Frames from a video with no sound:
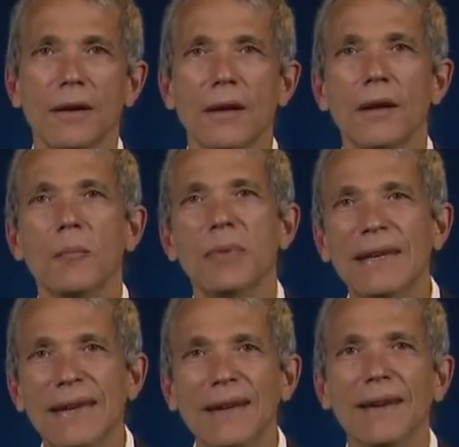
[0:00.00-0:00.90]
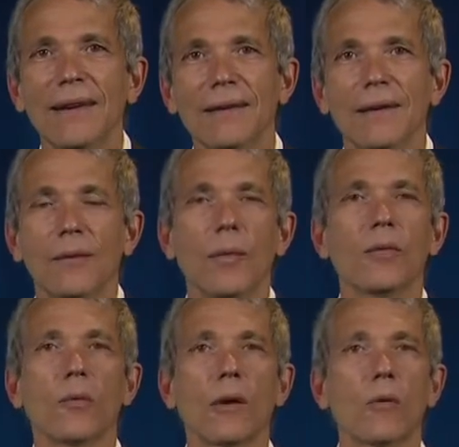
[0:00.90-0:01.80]
Beginning with the
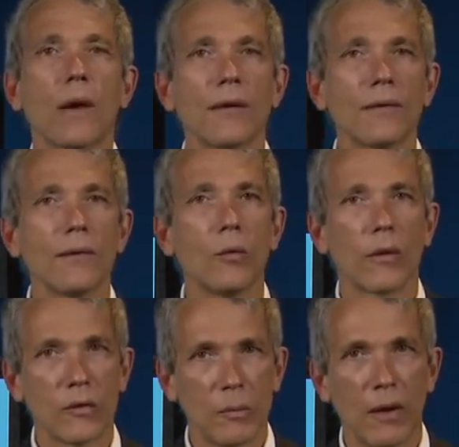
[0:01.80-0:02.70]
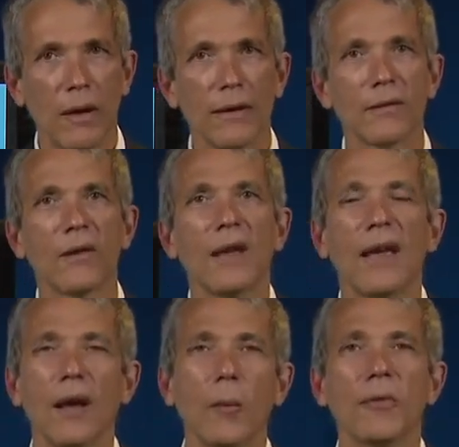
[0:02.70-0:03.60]
requested response
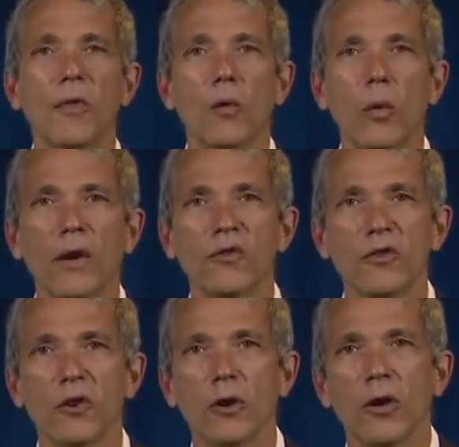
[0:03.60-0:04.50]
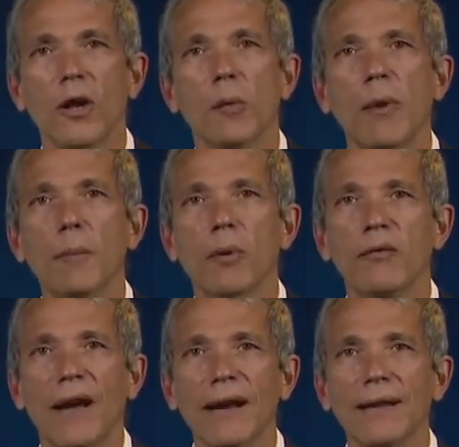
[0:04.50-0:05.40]
helps the questioner by
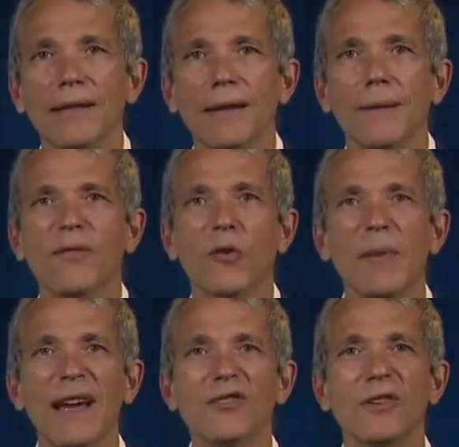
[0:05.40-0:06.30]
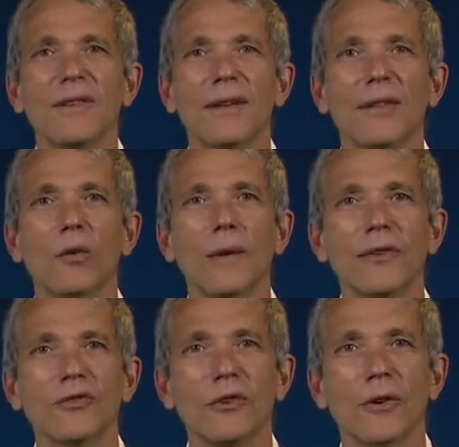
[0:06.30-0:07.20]
providing the information that the
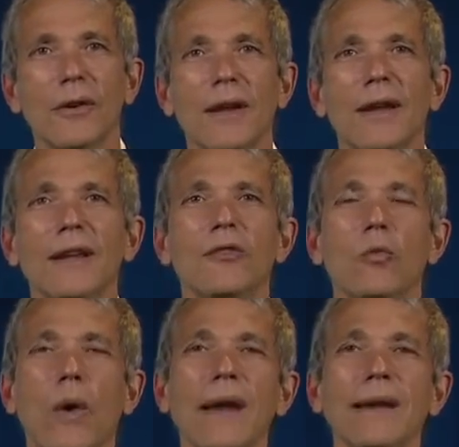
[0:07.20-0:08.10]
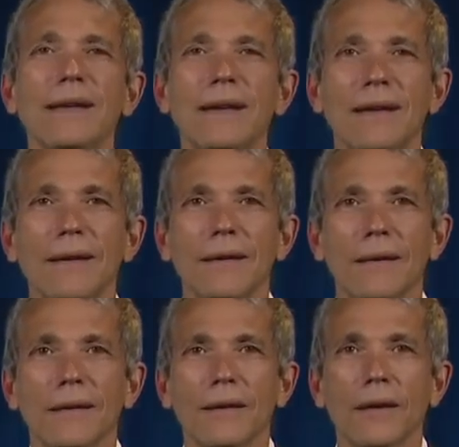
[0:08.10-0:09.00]
questioner is waiting to
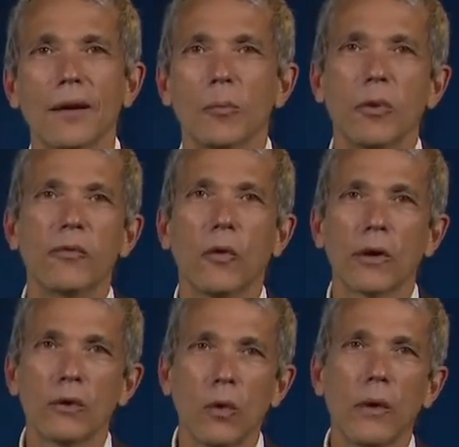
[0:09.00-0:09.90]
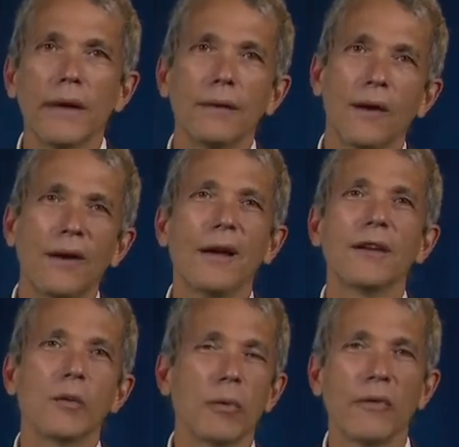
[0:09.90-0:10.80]
hear before going on
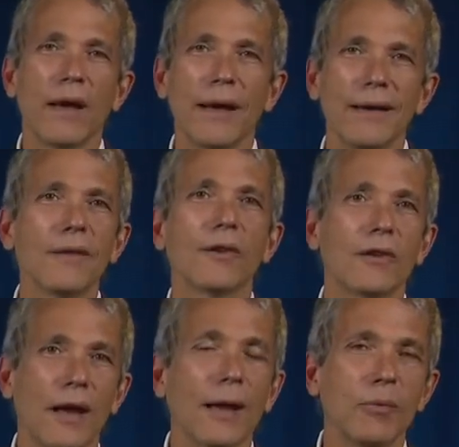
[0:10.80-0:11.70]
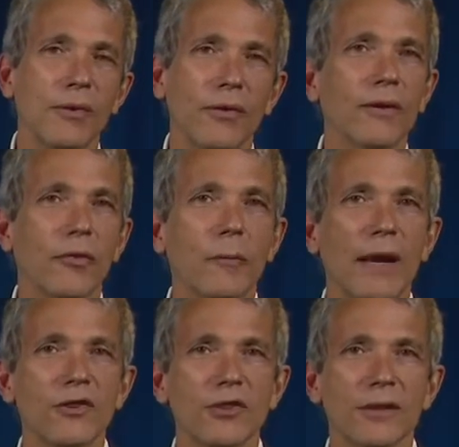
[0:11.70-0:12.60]
to provide other types of information.